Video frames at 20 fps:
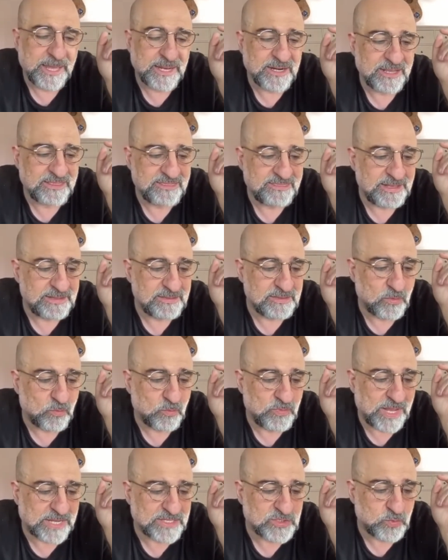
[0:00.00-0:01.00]
And I think
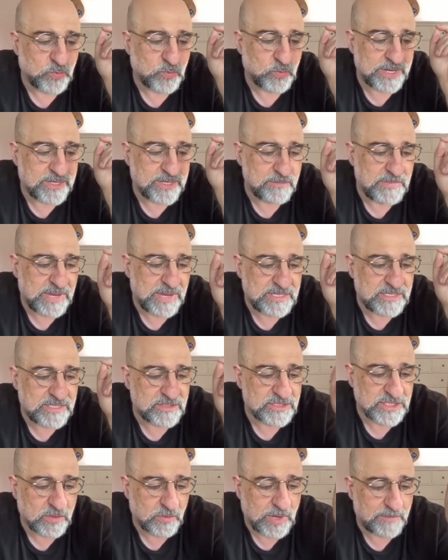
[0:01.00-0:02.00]
that's why
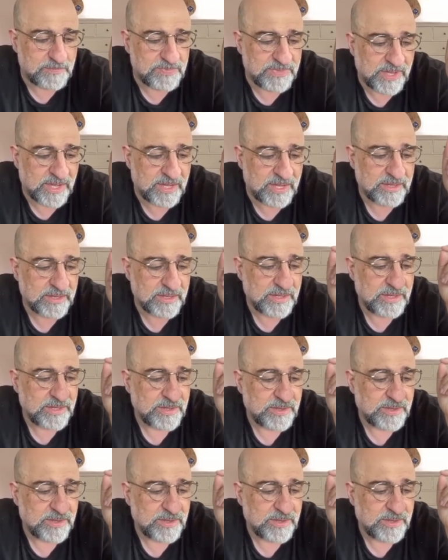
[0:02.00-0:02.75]
comedians go up there,